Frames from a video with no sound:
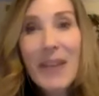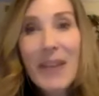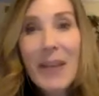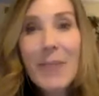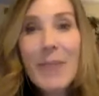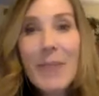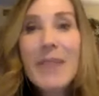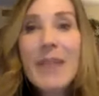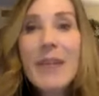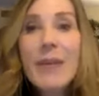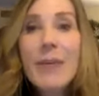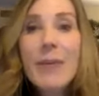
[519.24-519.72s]
I
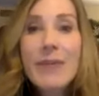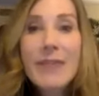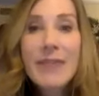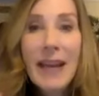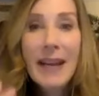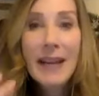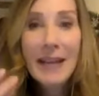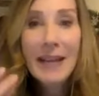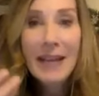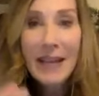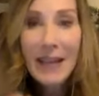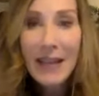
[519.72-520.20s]
mean, there was
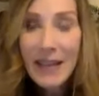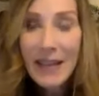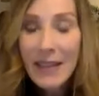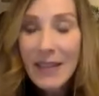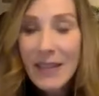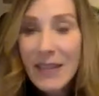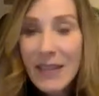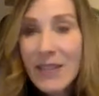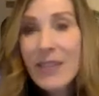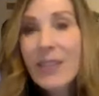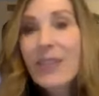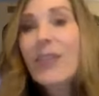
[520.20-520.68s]
that
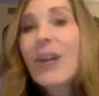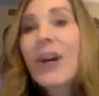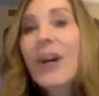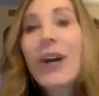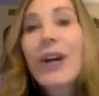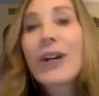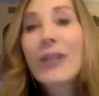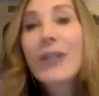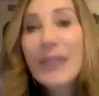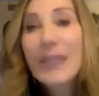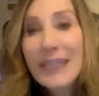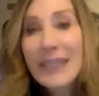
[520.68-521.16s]
instant
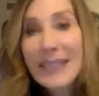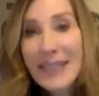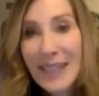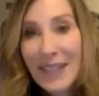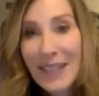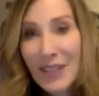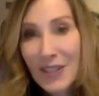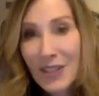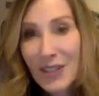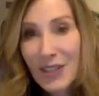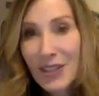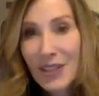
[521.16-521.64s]
heart
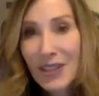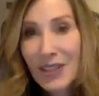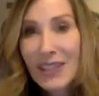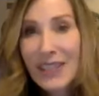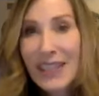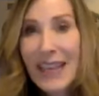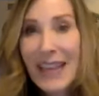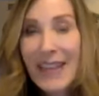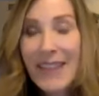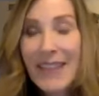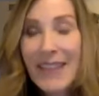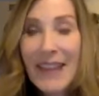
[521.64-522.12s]
connection
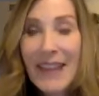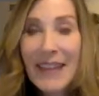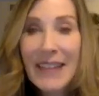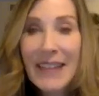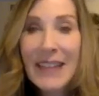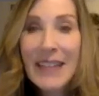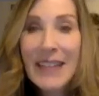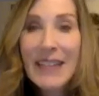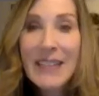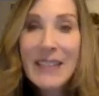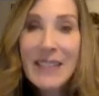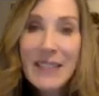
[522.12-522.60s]
and that
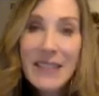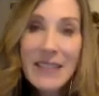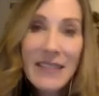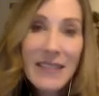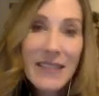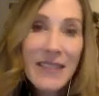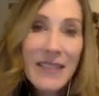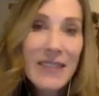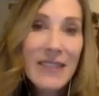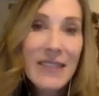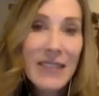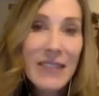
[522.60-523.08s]

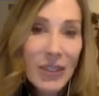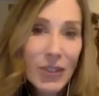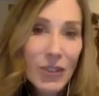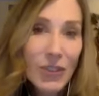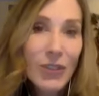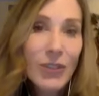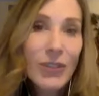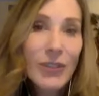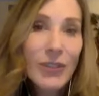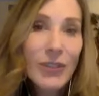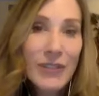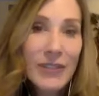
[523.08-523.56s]
instant
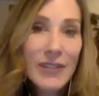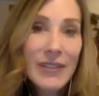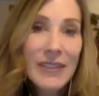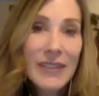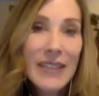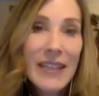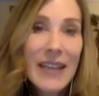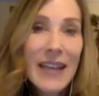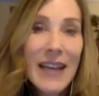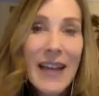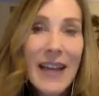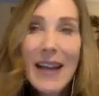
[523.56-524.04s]

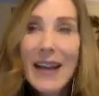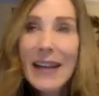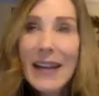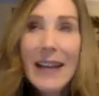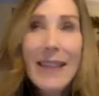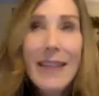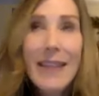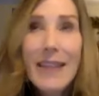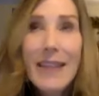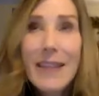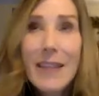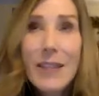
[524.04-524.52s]
sisterhood.
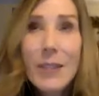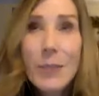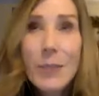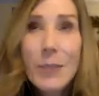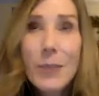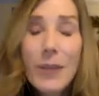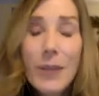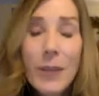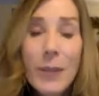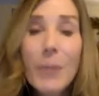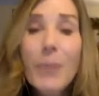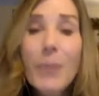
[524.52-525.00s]
I think that's
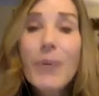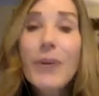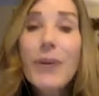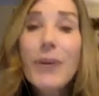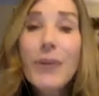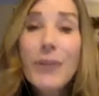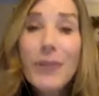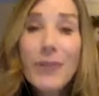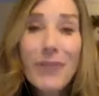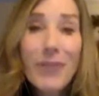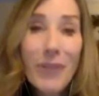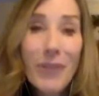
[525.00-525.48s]
one of the
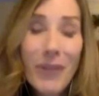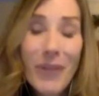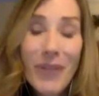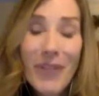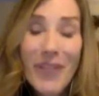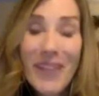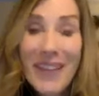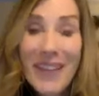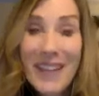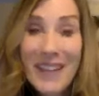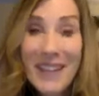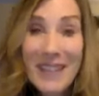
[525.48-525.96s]
beautiful
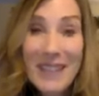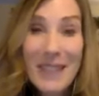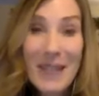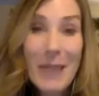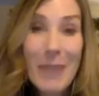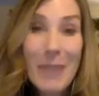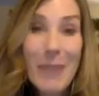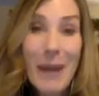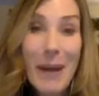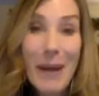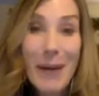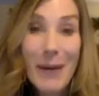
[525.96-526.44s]
things
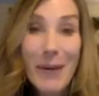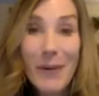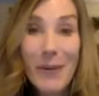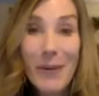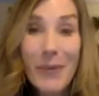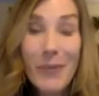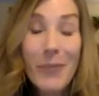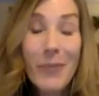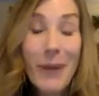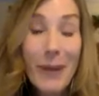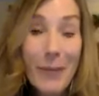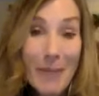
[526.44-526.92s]
about
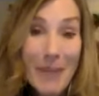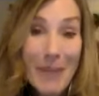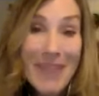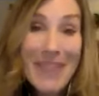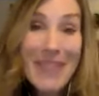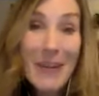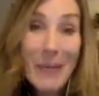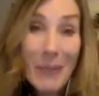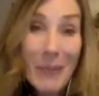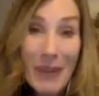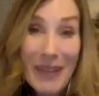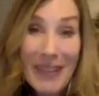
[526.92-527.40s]
women,
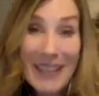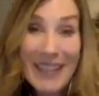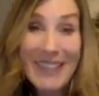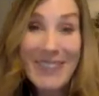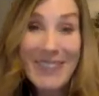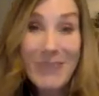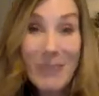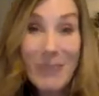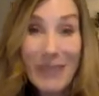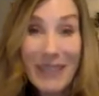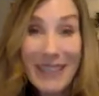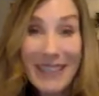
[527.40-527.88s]
that we
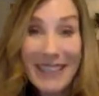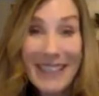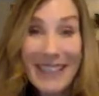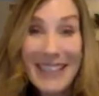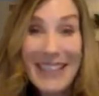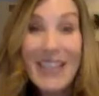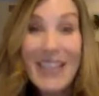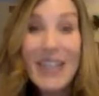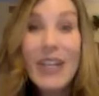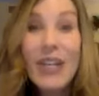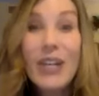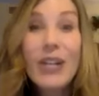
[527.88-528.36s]
can
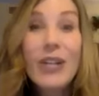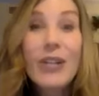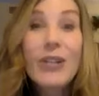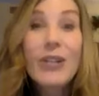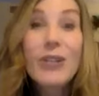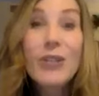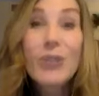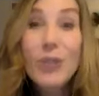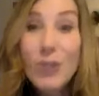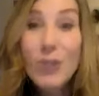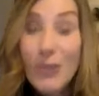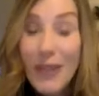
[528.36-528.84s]
really
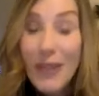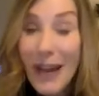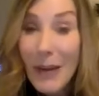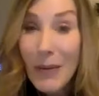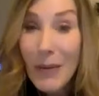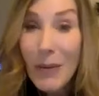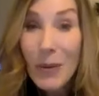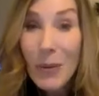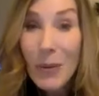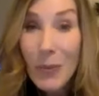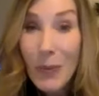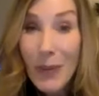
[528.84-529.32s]
do that
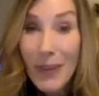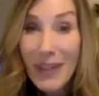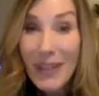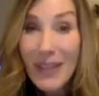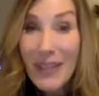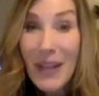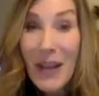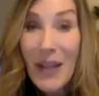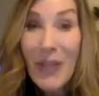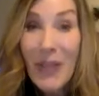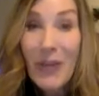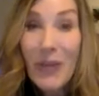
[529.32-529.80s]
with one
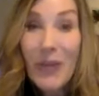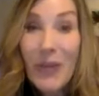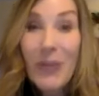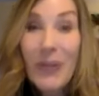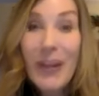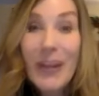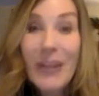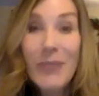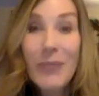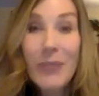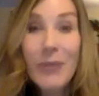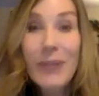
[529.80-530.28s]
another
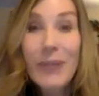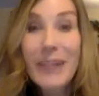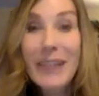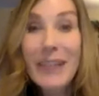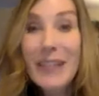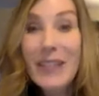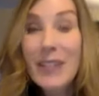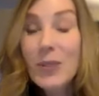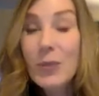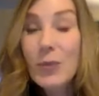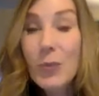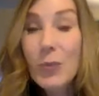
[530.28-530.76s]
and
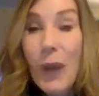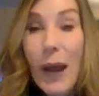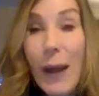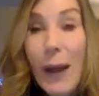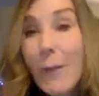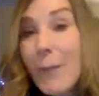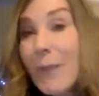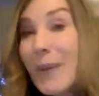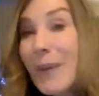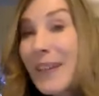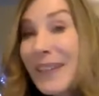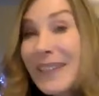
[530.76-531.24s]
really
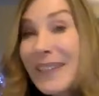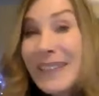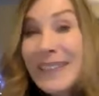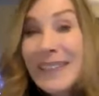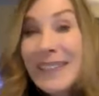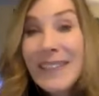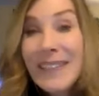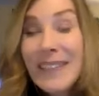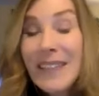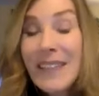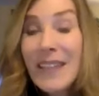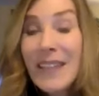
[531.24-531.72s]
drop
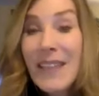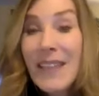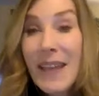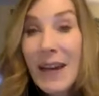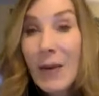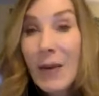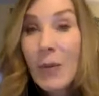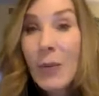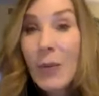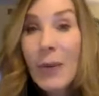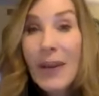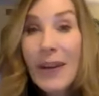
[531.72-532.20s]
in
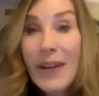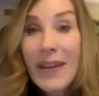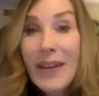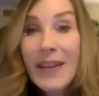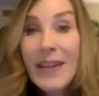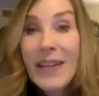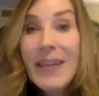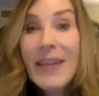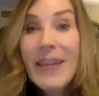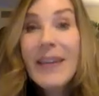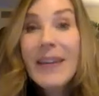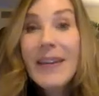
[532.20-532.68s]
that
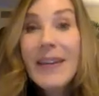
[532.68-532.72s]
way.